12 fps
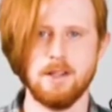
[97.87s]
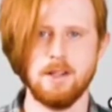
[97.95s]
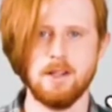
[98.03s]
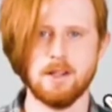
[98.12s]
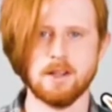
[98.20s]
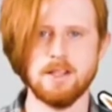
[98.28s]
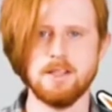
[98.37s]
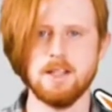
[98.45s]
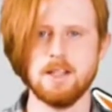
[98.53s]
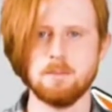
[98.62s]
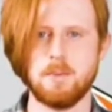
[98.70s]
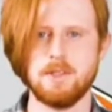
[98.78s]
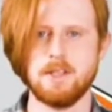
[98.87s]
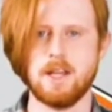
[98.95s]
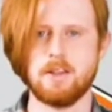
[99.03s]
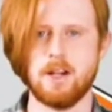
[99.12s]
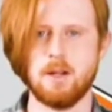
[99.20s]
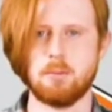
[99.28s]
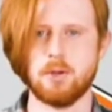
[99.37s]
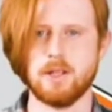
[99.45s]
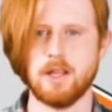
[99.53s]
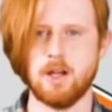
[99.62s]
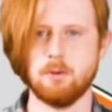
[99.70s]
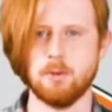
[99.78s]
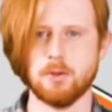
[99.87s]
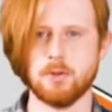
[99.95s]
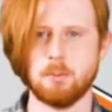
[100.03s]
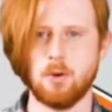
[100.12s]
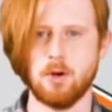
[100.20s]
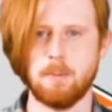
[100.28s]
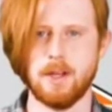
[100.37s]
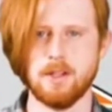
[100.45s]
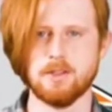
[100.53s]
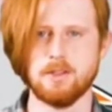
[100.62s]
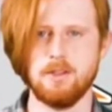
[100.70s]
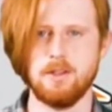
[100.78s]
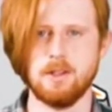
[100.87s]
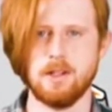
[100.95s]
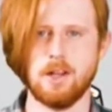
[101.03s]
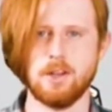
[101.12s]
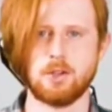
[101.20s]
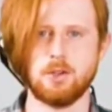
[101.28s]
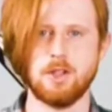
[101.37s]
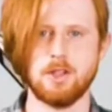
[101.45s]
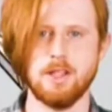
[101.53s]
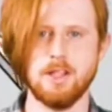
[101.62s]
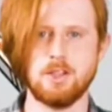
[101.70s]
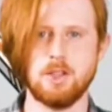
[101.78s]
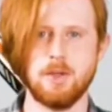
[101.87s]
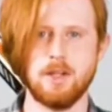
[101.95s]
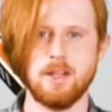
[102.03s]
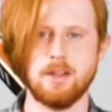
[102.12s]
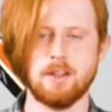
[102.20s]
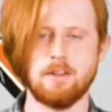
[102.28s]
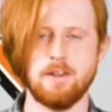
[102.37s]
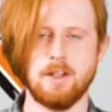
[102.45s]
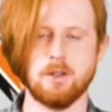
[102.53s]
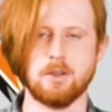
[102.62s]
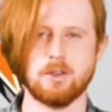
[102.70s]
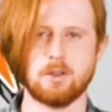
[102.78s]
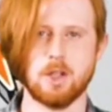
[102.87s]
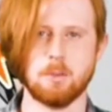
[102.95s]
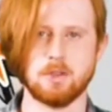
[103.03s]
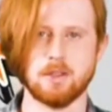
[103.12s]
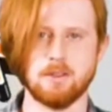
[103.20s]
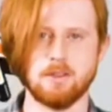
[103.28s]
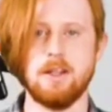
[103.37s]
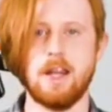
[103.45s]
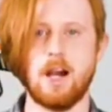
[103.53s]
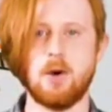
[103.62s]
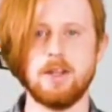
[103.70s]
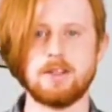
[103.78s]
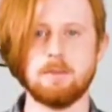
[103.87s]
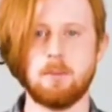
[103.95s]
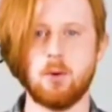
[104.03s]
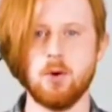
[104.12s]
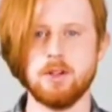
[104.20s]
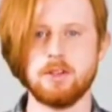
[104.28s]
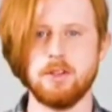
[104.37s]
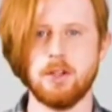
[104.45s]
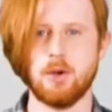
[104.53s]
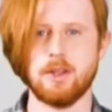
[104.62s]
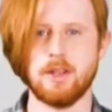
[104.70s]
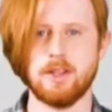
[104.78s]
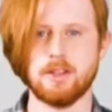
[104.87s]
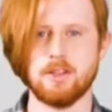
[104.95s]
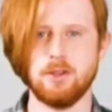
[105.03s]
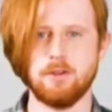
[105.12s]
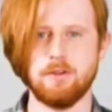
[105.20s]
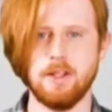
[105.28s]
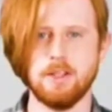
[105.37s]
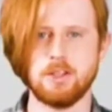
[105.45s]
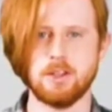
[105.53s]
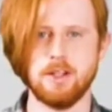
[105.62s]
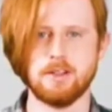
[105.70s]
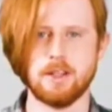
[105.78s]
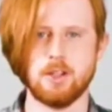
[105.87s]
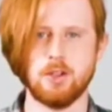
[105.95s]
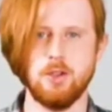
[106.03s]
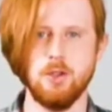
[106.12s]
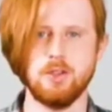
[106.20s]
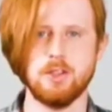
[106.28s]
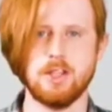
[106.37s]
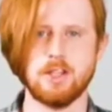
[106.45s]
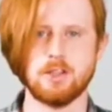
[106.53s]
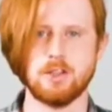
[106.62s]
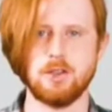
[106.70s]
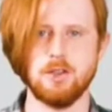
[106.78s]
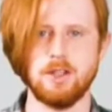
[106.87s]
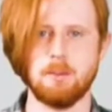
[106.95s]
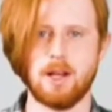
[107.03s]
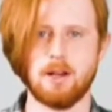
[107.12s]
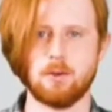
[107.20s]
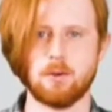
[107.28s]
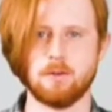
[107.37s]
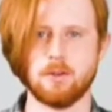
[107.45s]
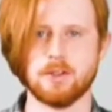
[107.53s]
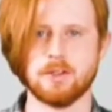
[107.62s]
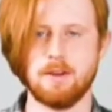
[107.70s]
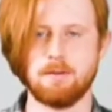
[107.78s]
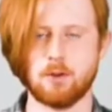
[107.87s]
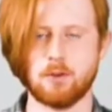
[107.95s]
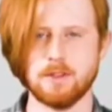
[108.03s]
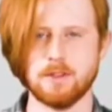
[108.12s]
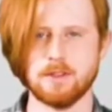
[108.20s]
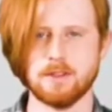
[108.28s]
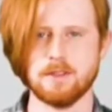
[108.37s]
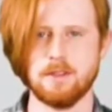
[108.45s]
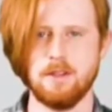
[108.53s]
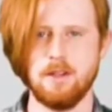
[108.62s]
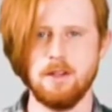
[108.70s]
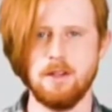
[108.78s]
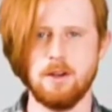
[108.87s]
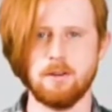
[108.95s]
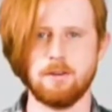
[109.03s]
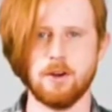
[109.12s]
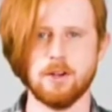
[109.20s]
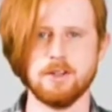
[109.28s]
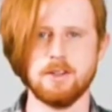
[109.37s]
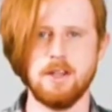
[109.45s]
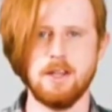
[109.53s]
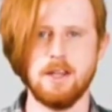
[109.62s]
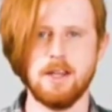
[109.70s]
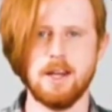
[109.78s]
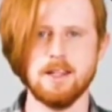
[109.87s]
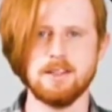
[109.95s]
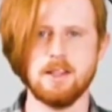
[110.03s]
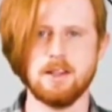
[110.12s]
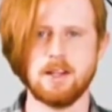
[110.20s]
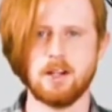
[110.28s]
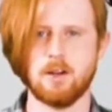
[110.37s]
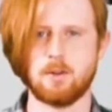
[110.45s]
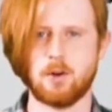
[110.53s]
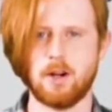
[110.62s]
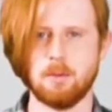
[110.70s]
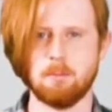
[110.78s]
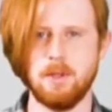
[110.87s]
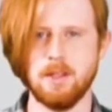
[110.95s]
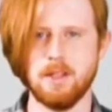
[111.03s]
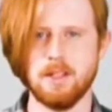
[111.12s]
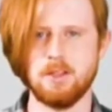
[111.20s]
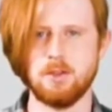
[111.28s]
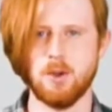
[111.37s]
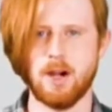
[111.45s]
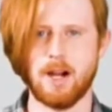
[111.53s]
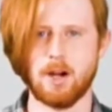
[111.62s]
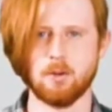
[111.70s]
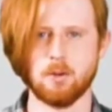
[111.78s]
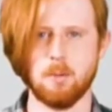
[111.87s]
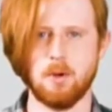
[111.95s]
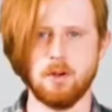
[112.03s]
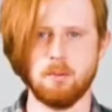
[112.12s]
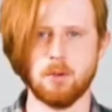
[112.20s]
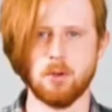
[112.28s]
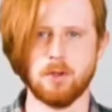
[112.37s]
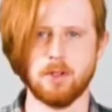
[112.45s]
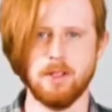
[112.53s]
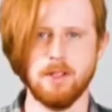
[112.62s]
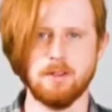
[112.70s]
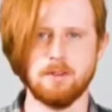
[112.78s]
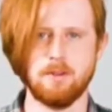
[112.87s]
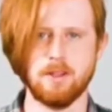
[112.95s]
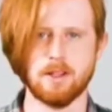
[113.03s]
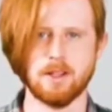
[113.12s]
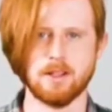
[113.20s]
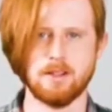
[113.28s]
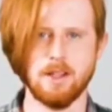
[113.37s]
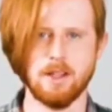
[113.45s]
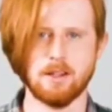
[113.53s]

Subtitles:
LinkedIn has put together a pretty helpful support page. I'll include a link to it in this video's description. Now, it's important to note that this new feature is a huge addition to the platform for several reasons. First, it adds a layer of credibility to hiring remote employees via LinkedIn.